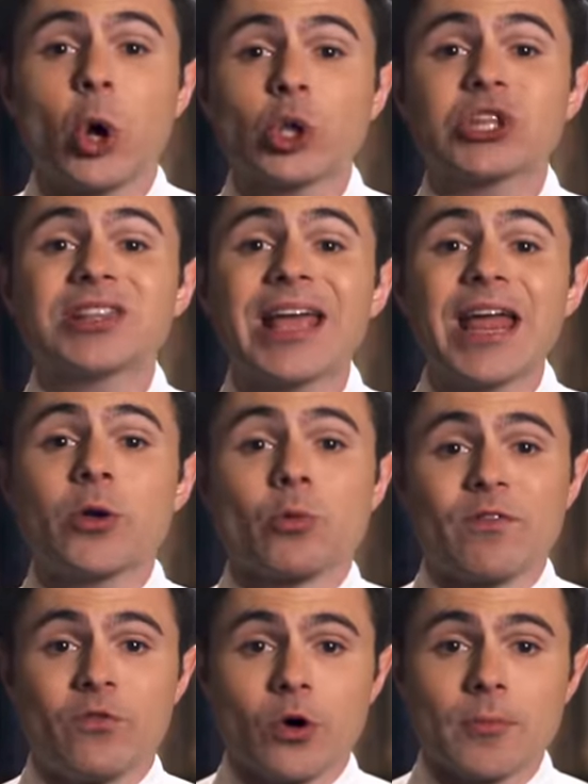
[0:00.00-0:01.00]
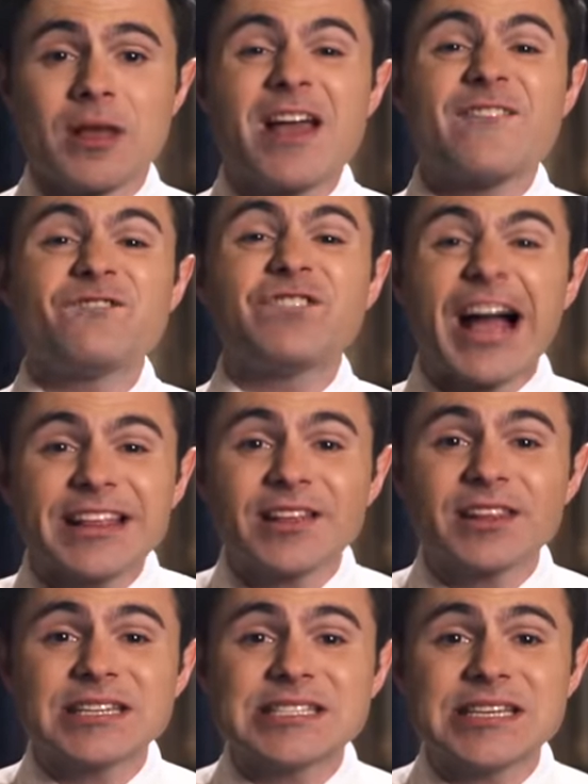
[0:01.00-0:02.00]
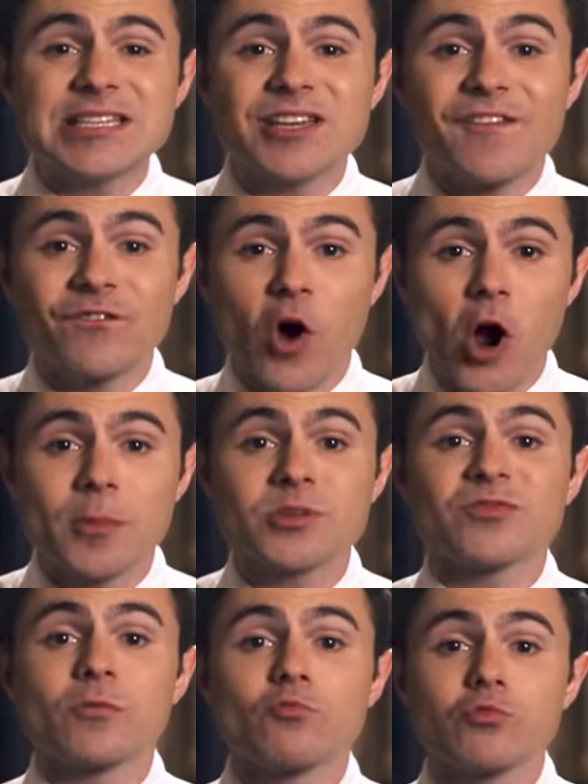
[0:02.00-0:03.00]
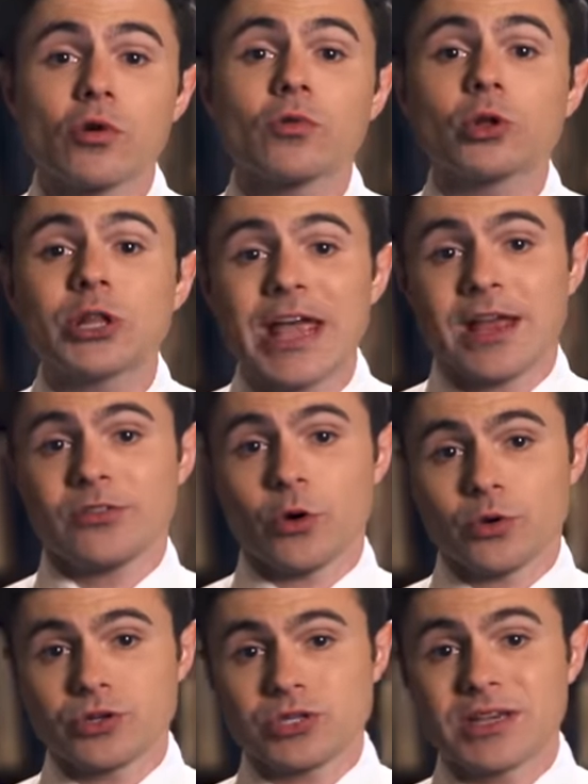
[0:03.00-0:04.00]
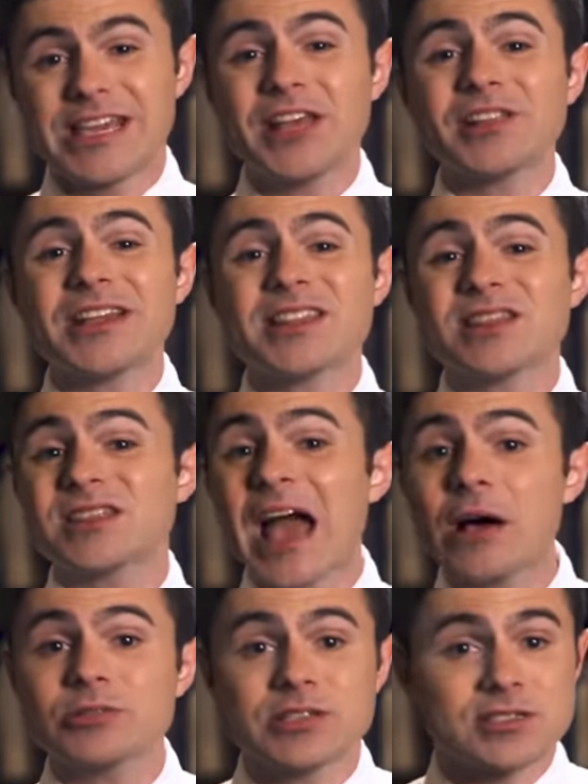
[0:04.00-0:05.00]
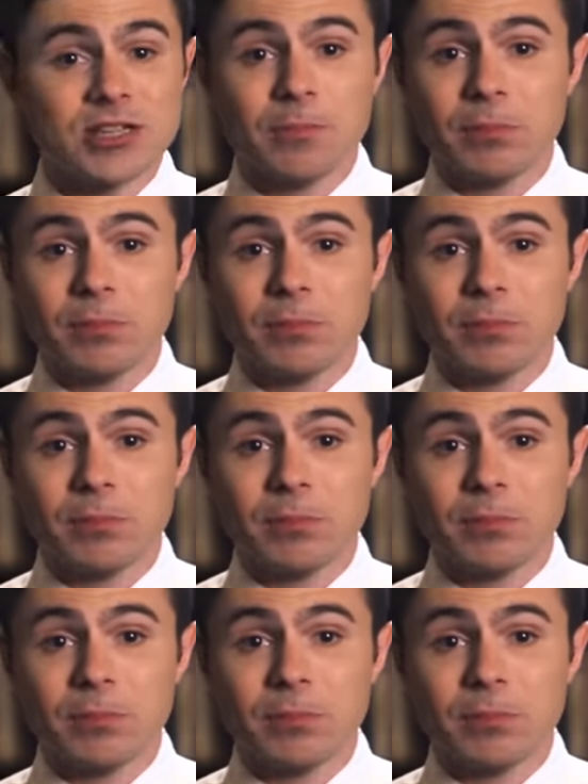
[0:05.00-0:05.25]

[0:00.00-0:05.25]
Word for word: called land reform, violently seizing farms from rural landowners, killing thousands in the